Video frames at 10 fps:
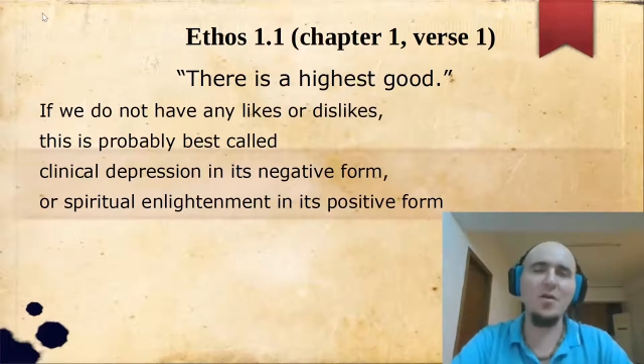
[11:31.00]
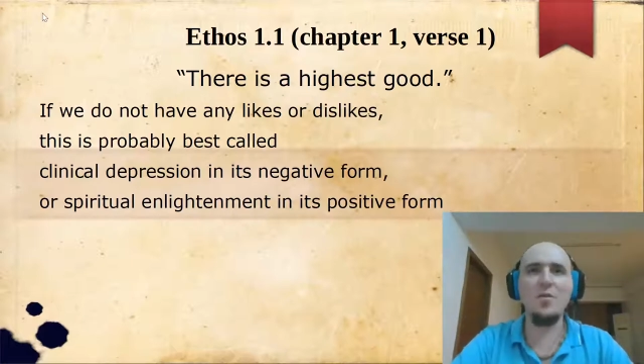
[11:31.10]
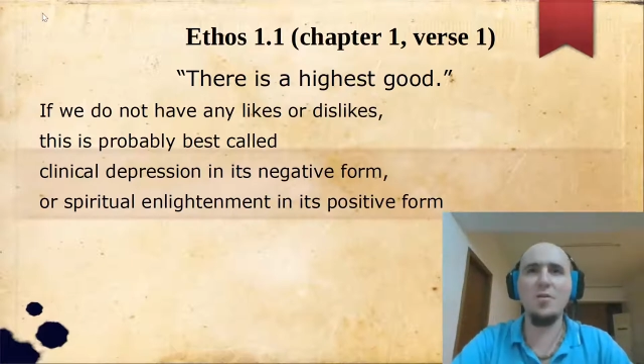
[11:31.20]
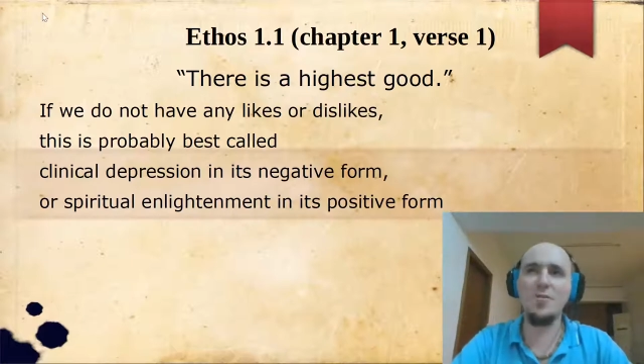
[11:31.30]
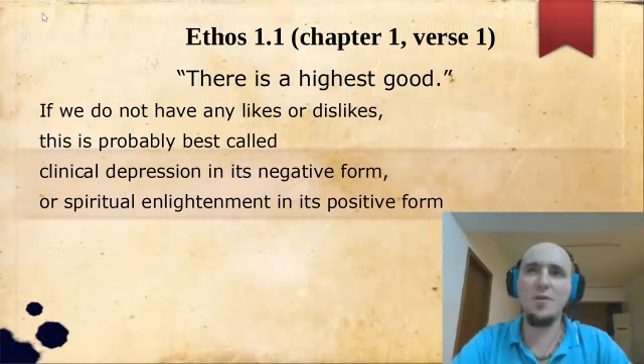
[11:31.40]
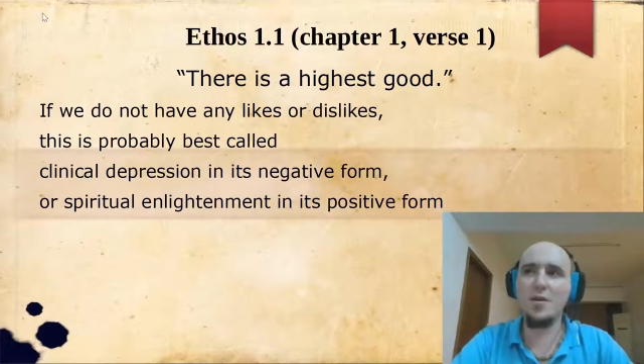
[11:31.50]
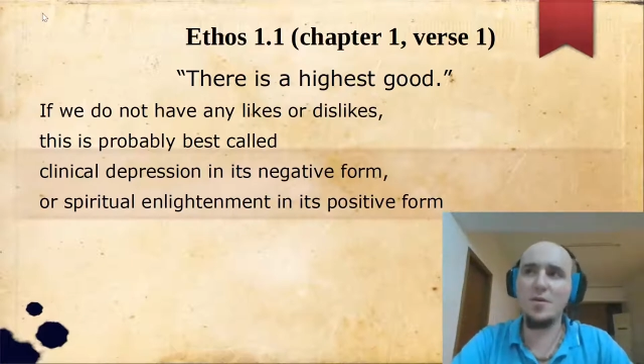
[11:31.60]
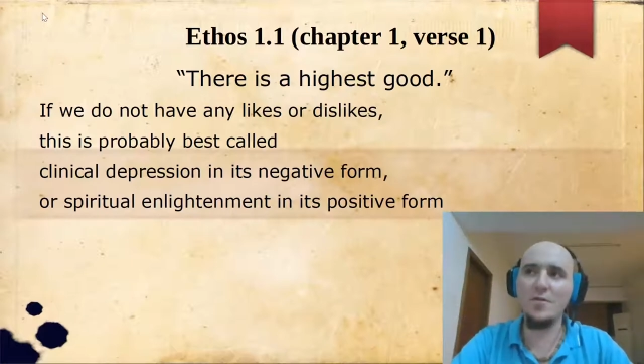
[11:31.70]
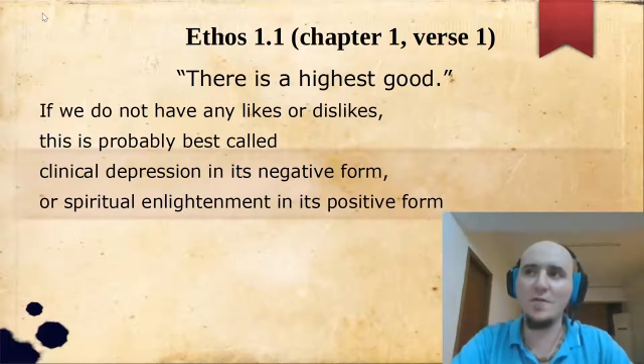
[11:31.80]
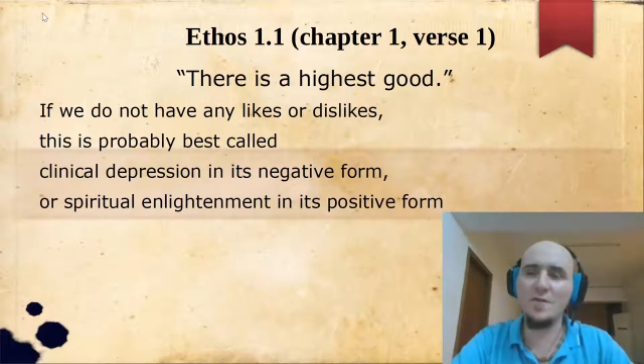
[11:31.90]
oh, you
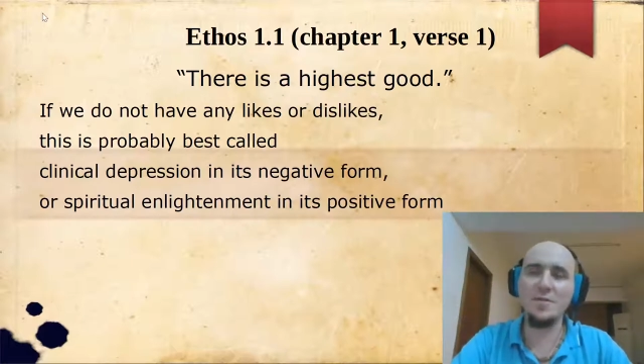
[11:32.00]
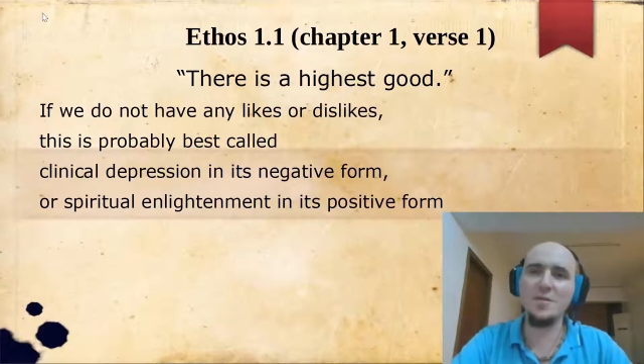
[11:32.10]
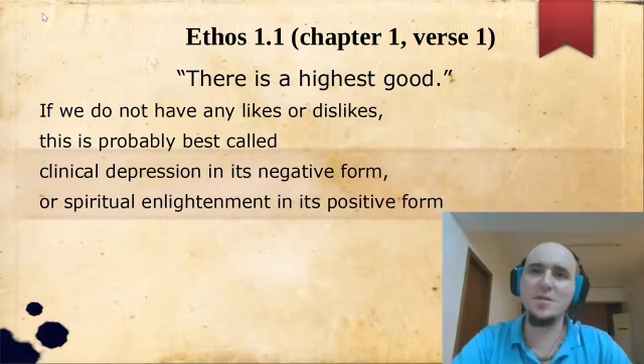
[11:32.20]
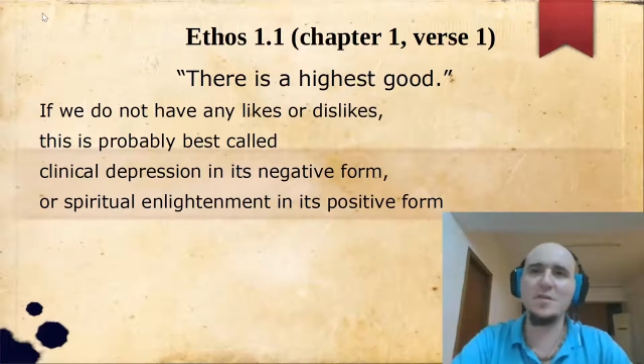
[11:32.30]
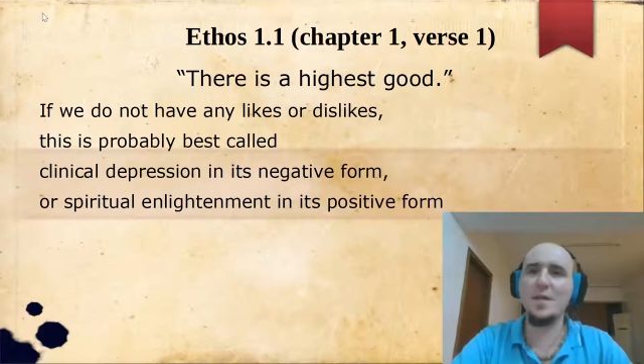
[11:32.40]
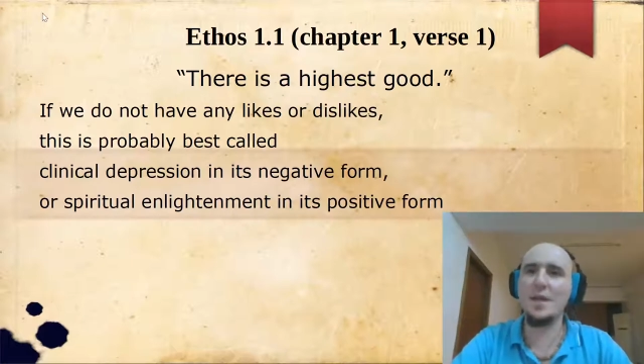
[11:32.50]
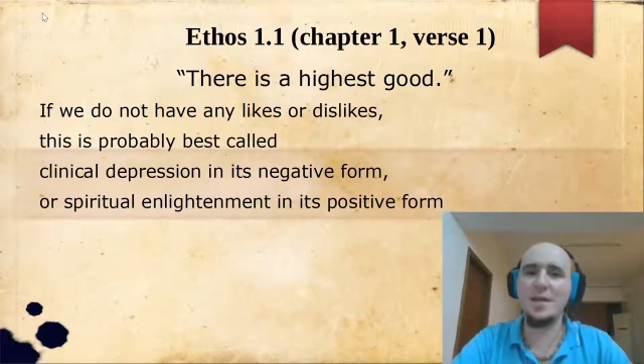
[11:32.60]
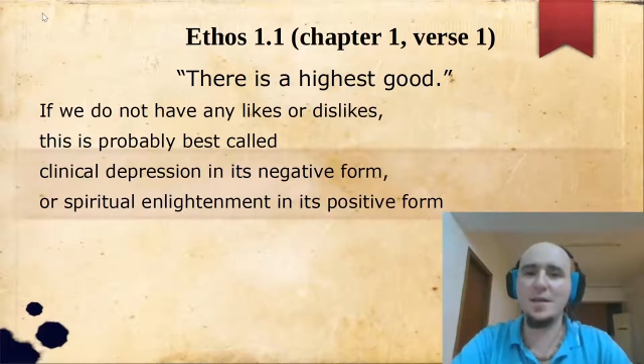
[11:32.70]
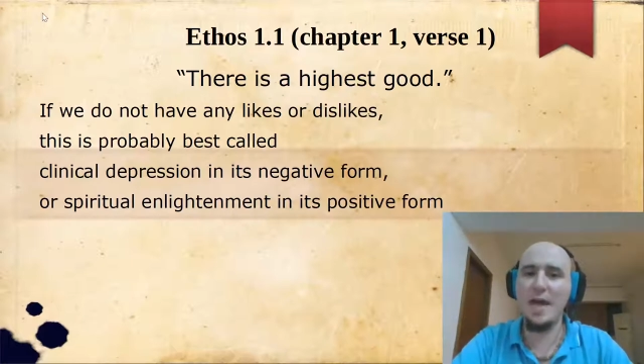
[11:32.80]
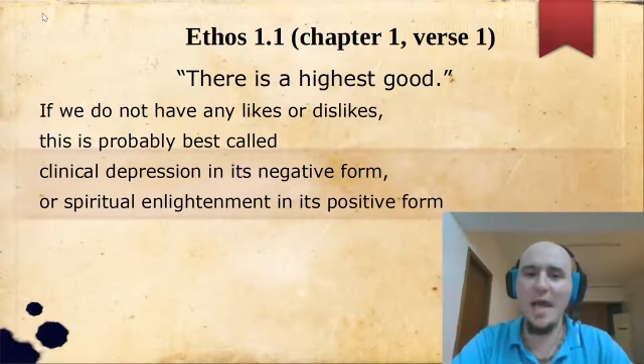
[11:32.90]
know, this is just
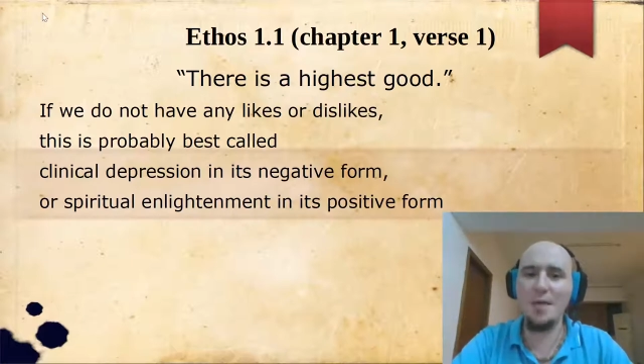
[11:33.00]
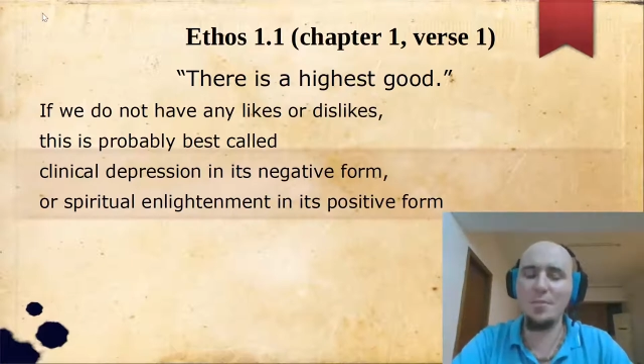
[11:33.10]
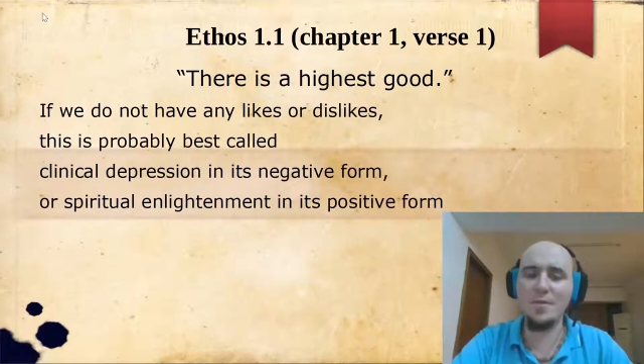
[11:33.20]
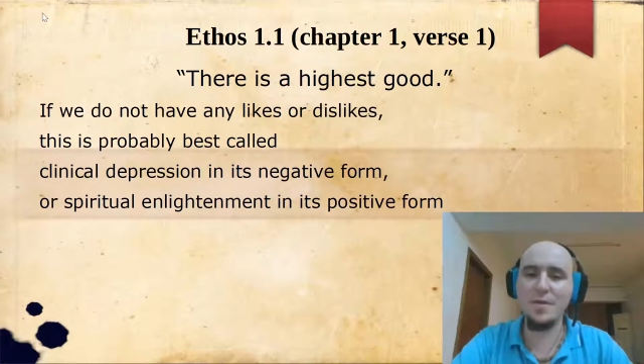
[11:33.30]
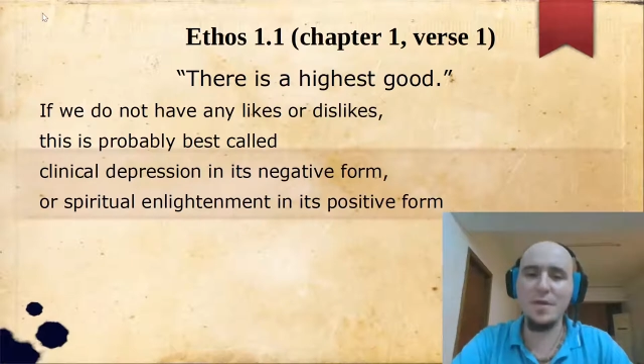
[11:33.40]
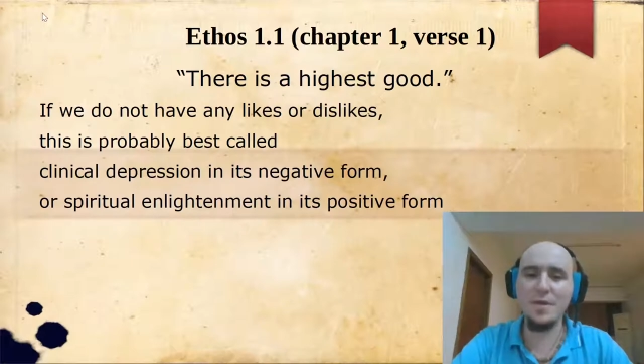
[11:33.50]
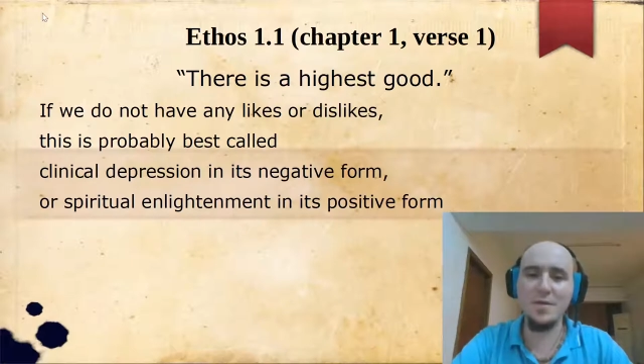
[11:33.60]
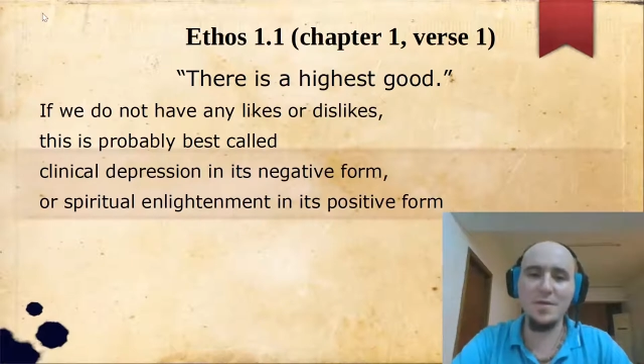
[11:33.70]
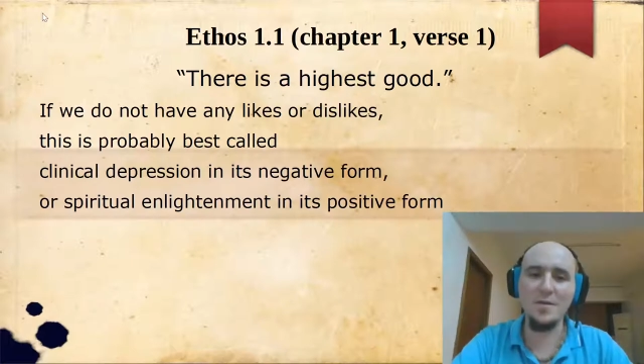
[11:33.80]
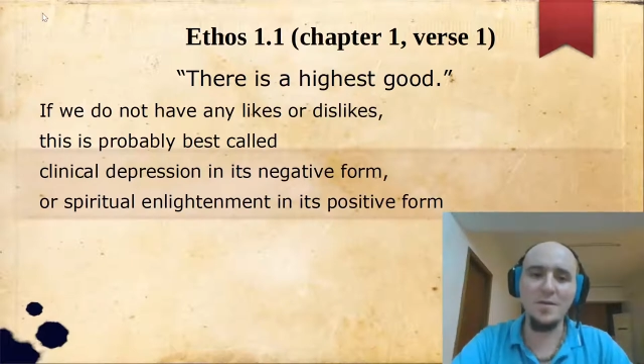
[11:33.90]
like apathy,
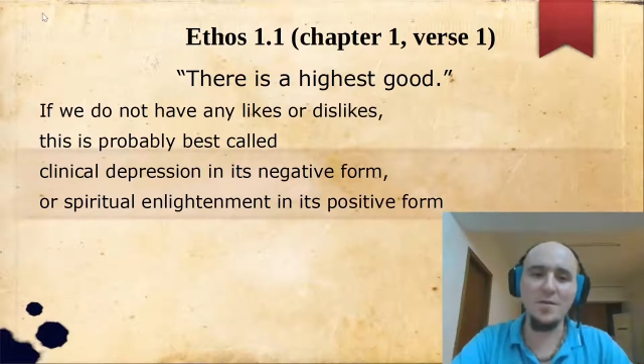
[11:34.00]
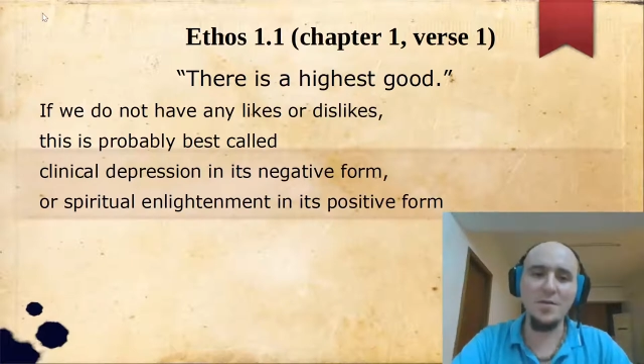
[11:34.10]
or,